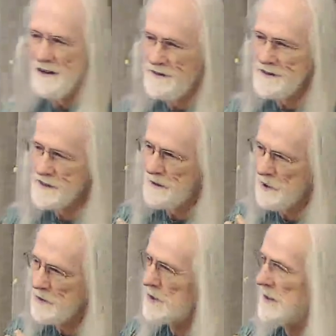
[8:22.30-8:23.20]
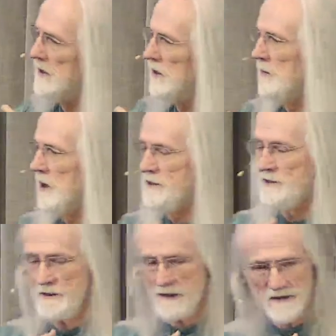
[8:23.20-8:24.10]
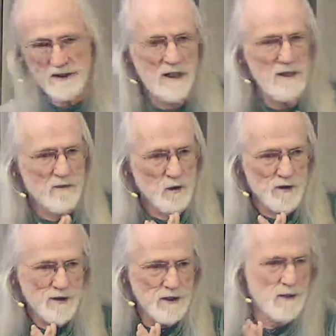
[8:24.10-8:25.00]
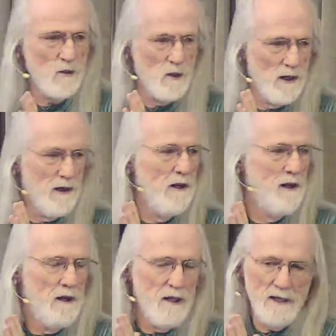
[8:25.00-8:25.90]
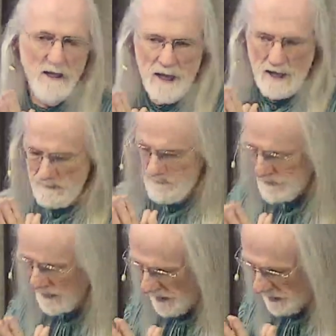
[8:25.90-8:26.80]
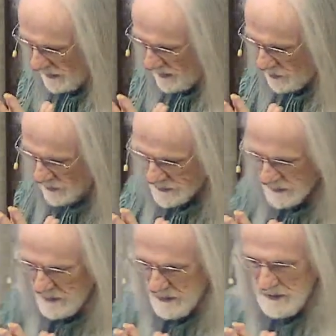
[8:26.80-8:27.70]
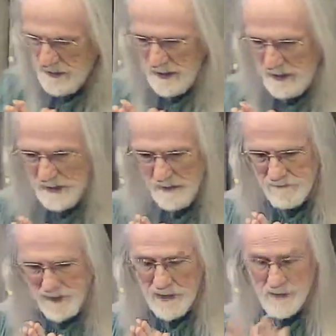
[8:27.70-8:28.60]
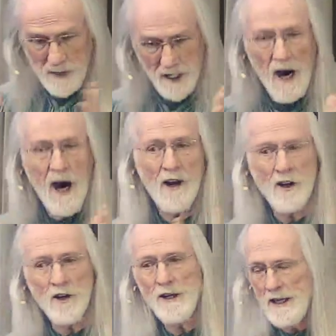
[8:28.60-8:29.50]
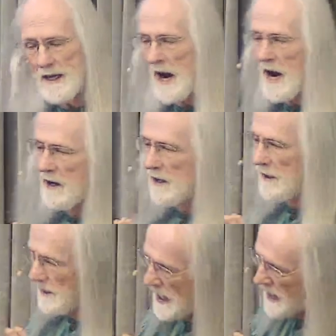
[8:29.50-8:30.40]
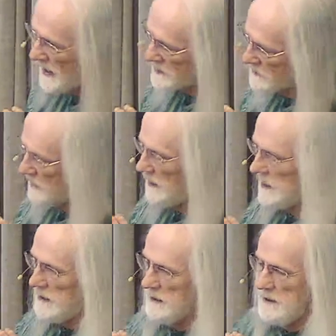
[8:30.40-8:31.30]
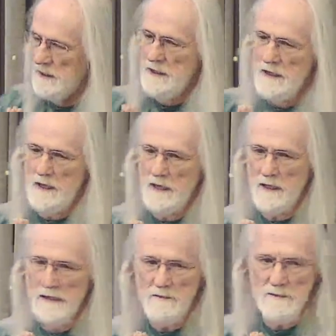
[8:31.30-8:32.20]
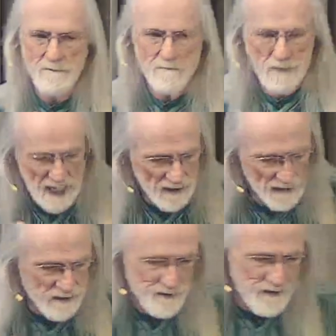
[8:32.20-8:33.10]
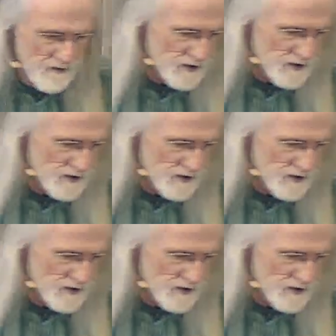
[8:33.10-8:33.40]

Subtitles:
supposedly on March the 17th, 461, he died. And he has been honored in Ireland as being Ireland's favorite